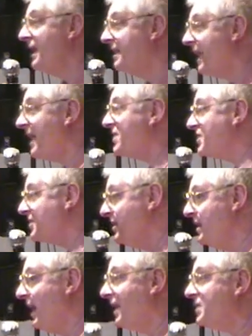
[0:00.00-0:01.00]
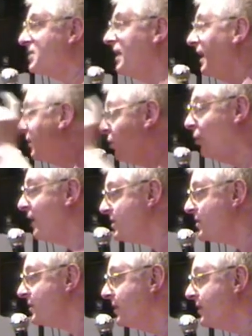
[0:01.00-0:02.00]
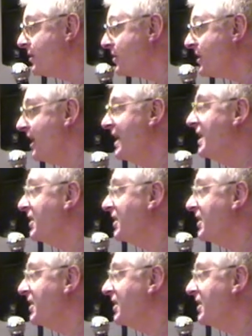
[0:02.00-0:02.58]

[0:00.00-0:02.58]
That's not a coincidence.